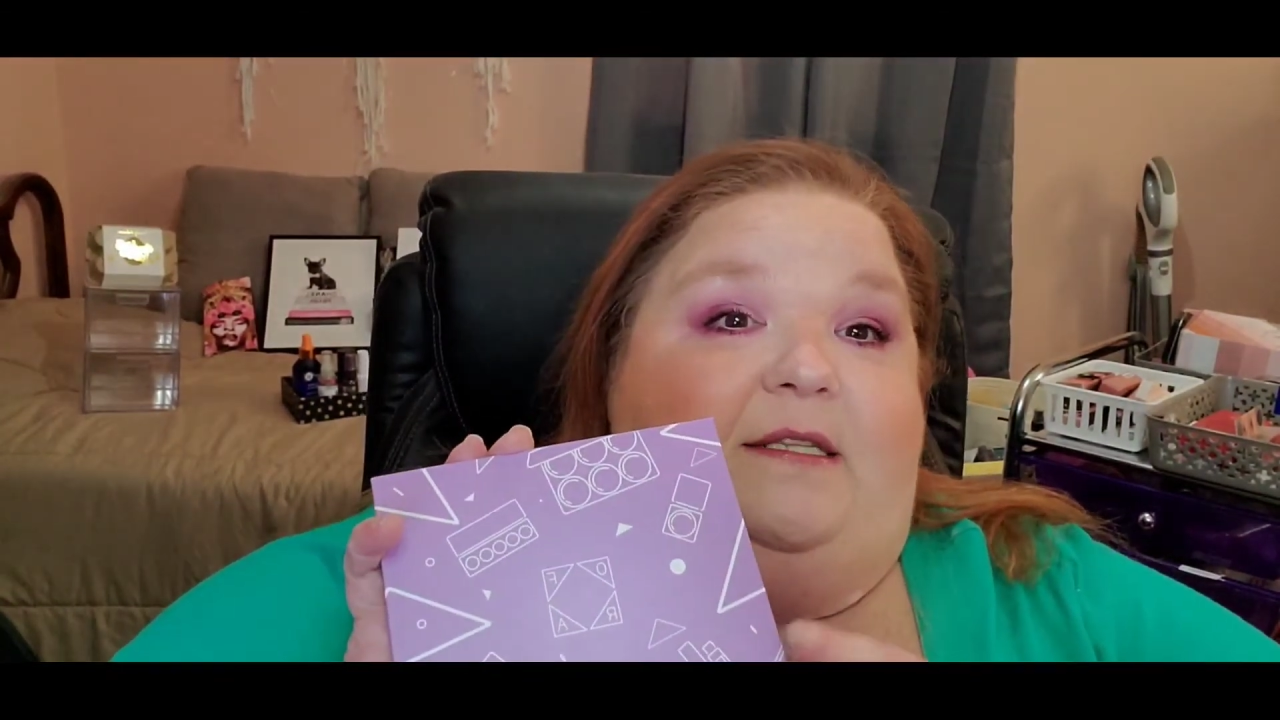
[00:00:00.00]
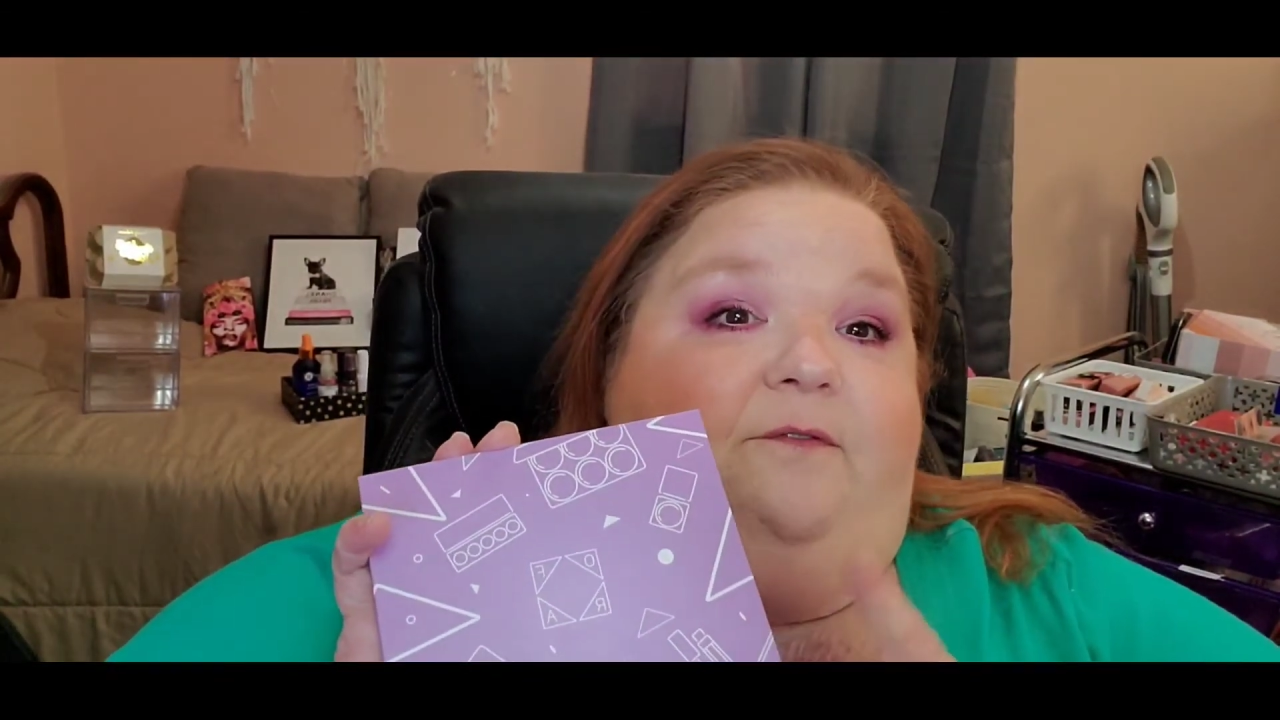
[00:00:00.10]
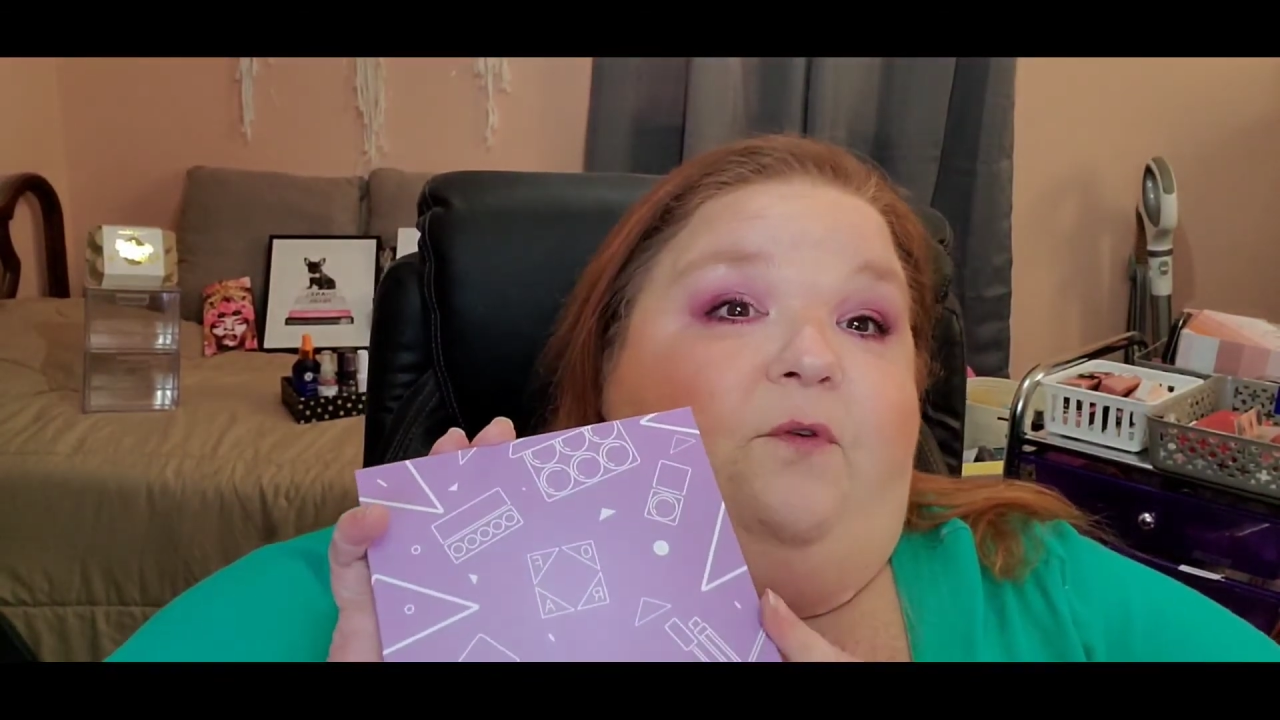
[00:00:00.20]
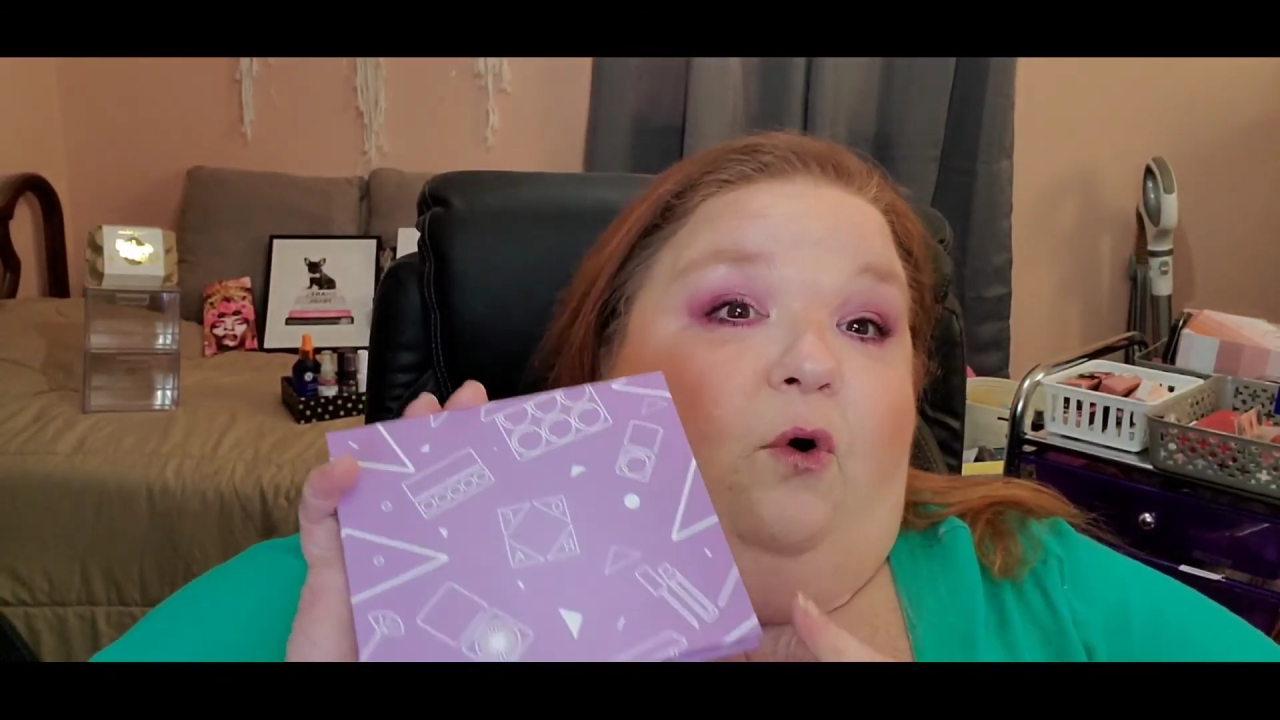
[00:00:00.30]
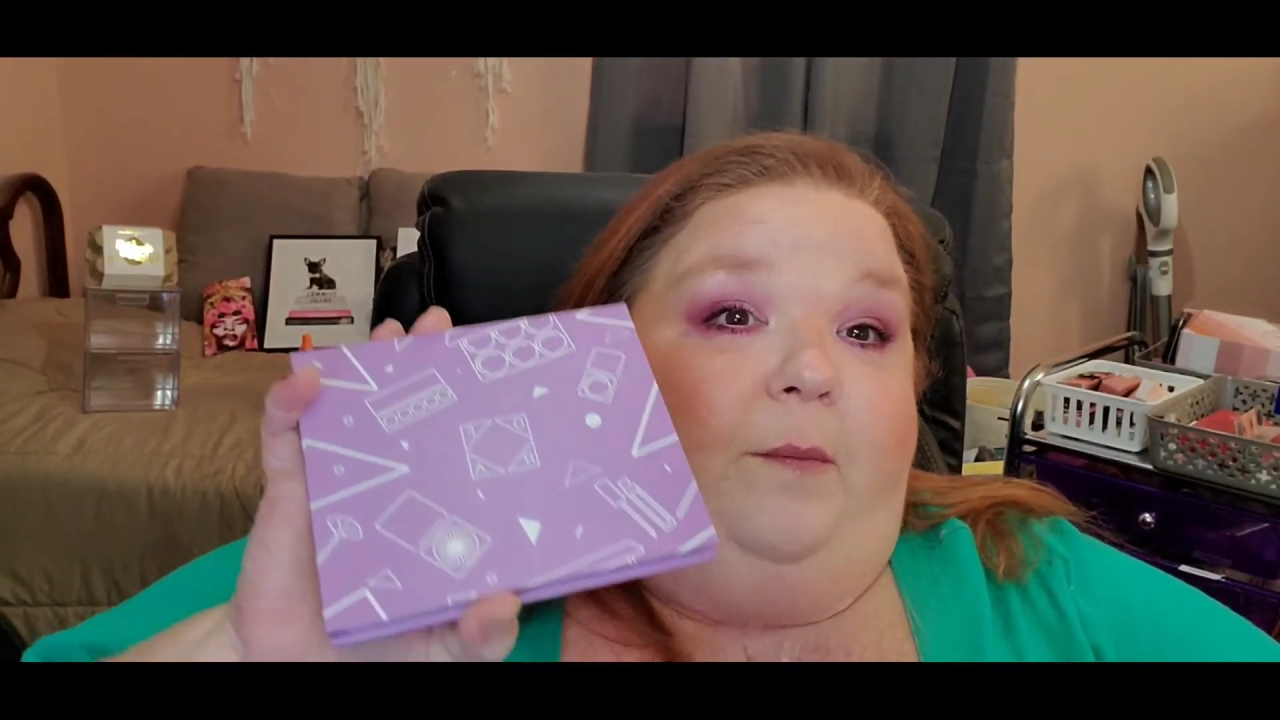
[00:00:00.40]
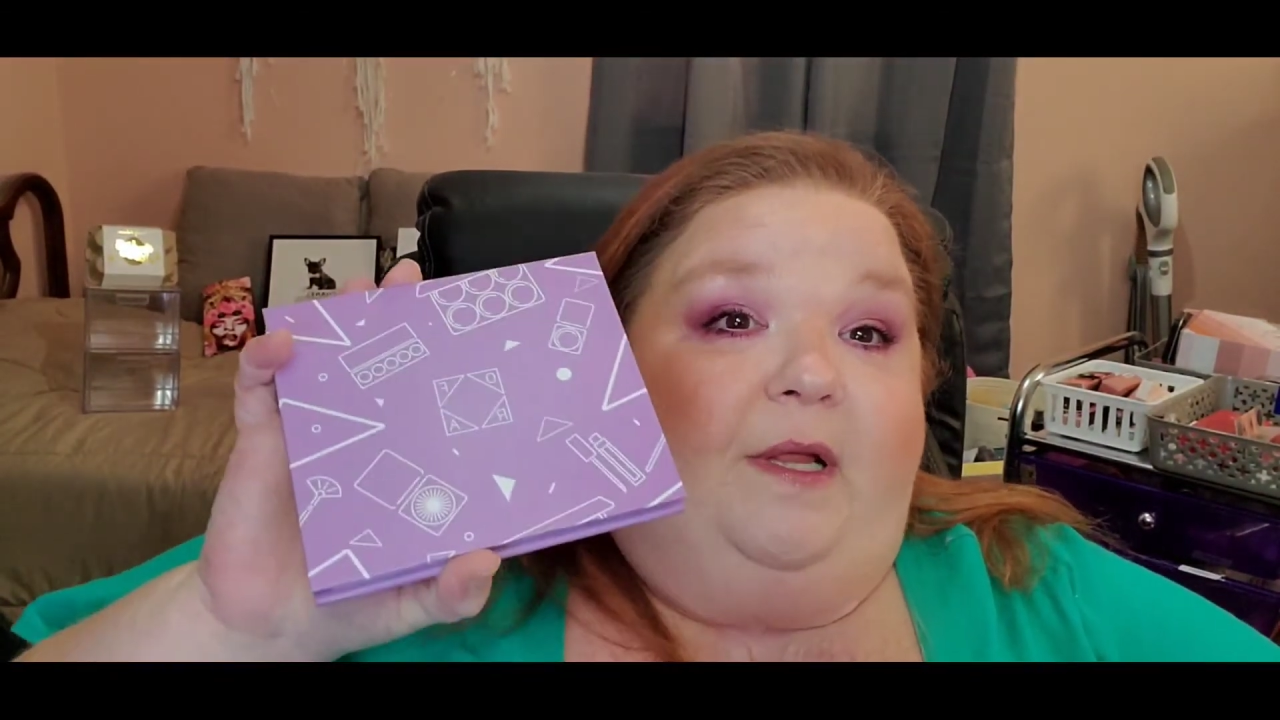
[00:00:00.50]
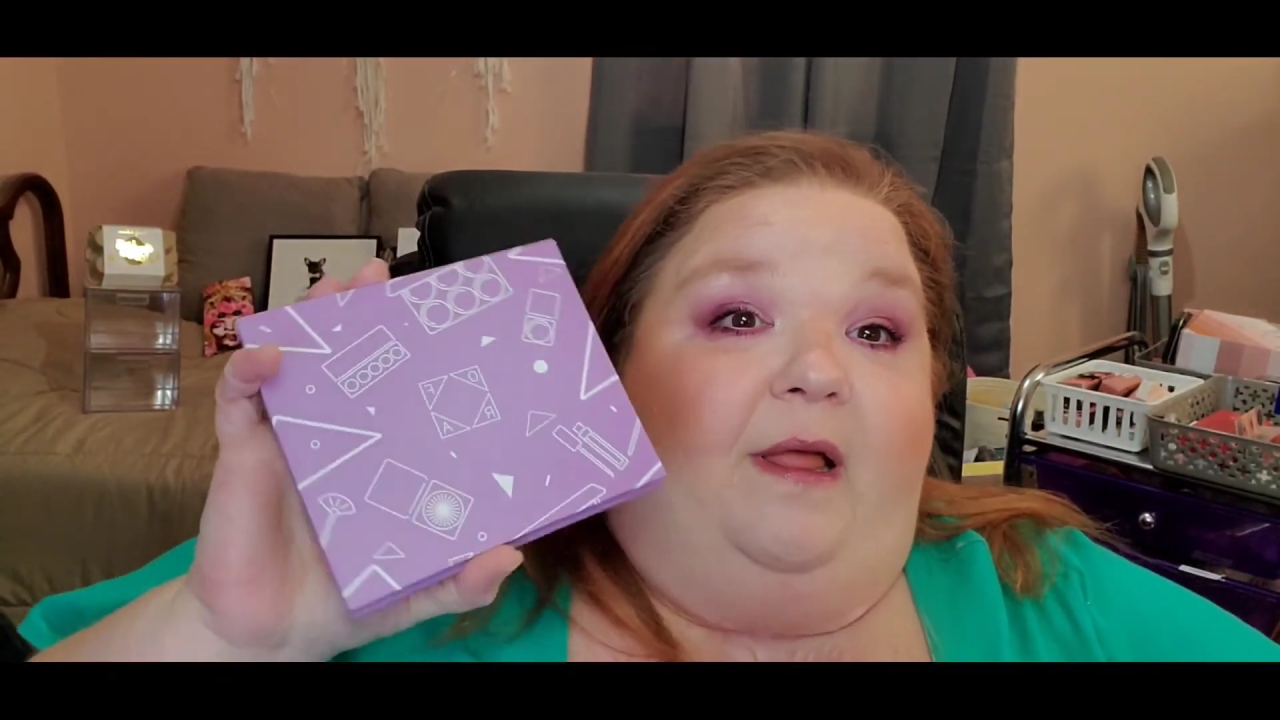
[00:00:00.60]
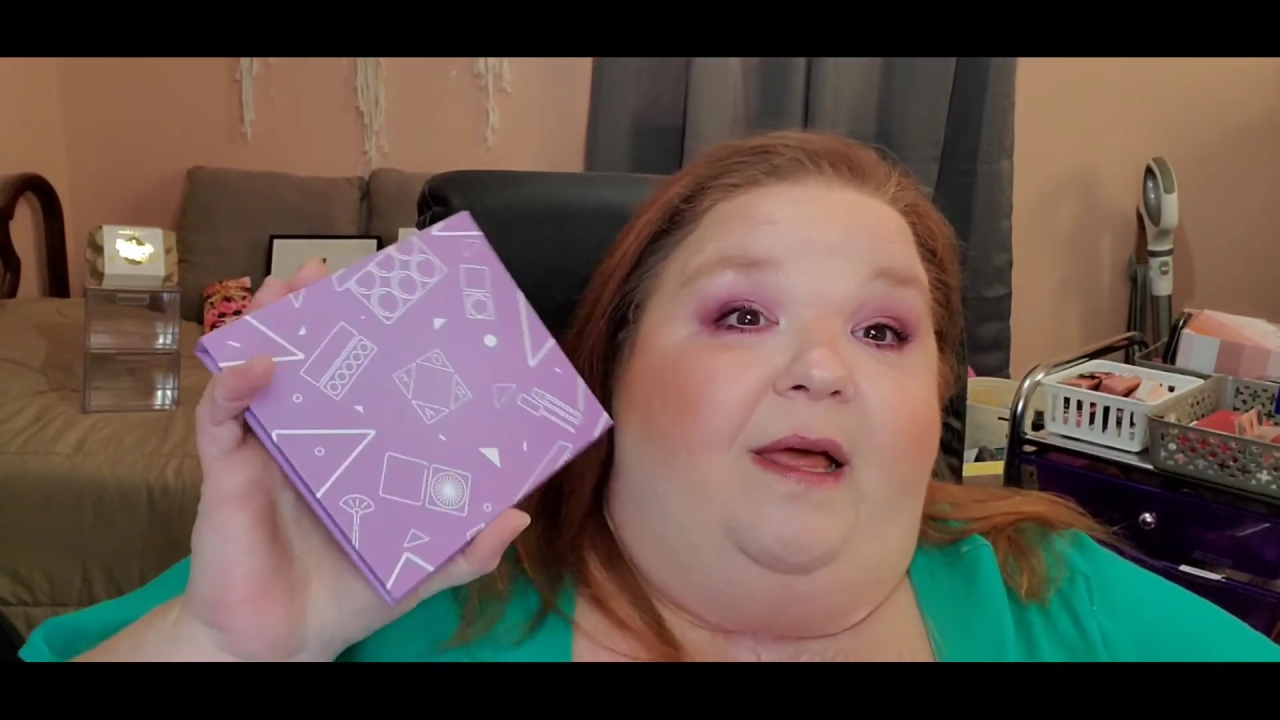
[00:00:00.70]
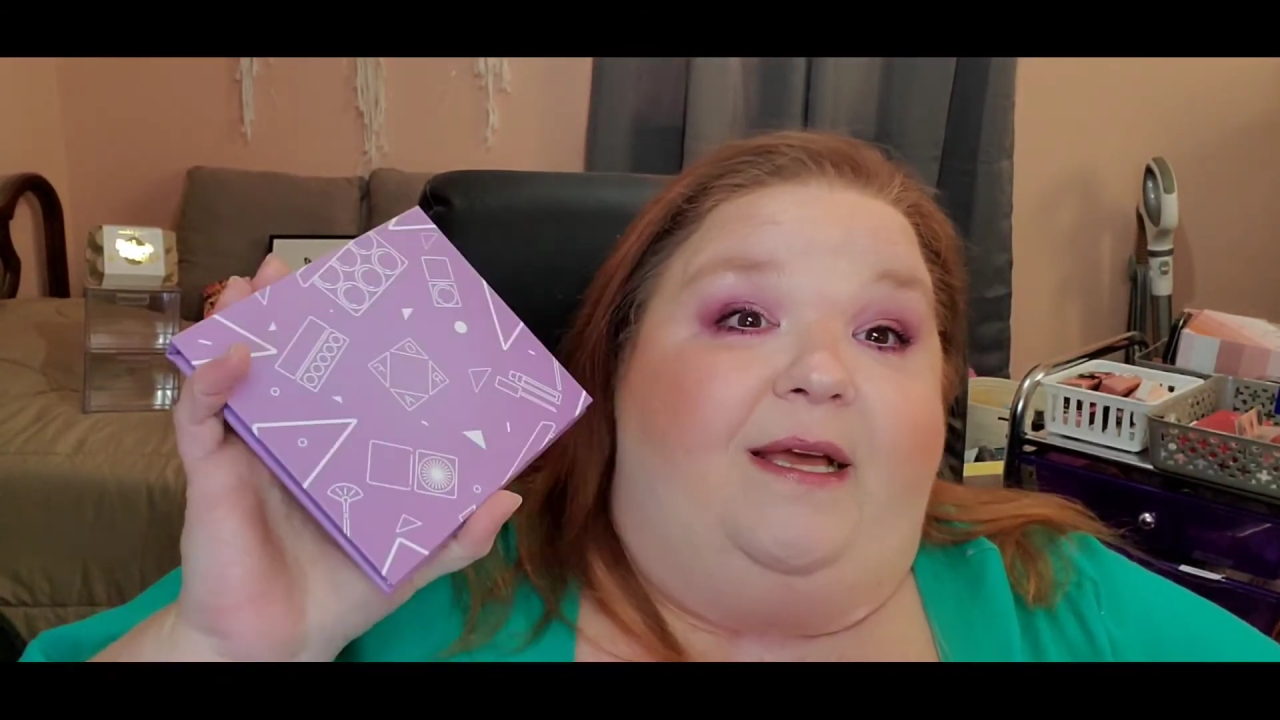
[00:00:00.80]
The formula